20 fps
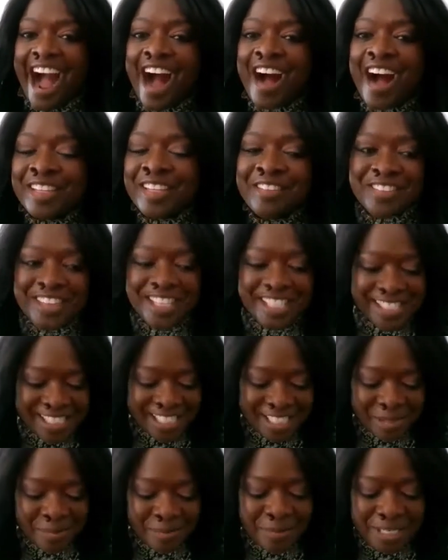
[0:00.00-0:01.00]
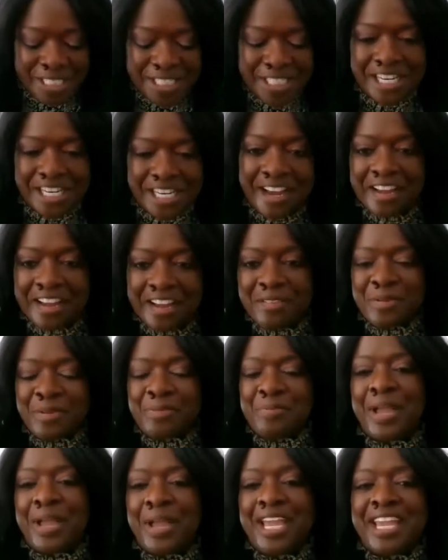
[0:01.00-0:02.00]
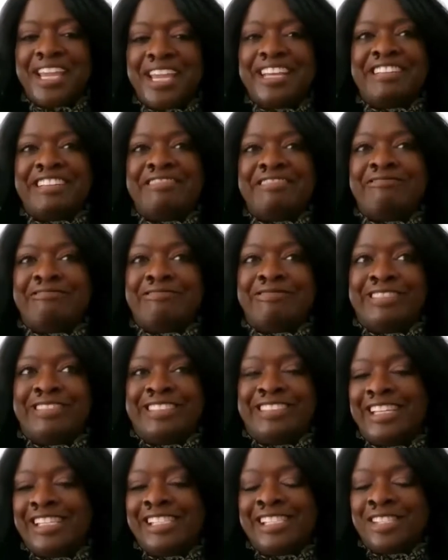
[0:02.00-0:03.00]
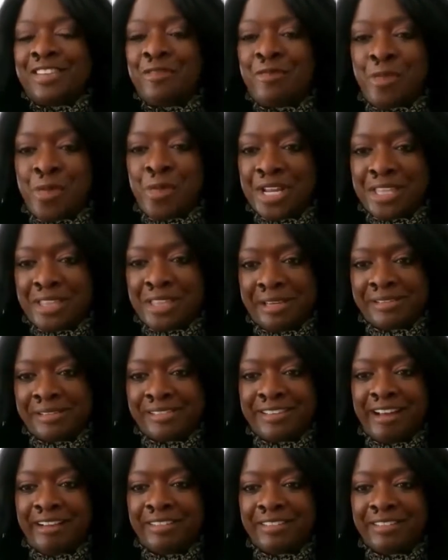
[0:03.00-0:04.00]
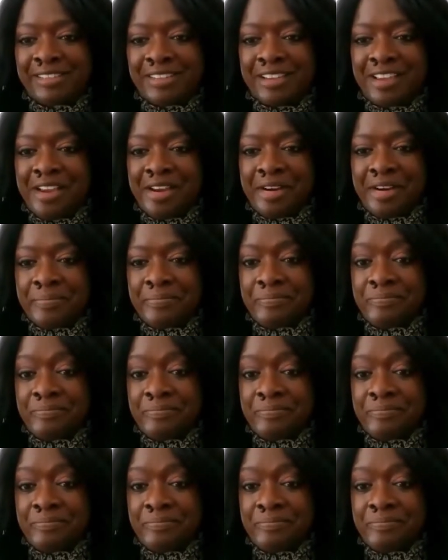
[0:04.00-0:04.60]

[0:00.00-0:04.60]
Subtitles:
All of this has been done with making less than $40,000 a year.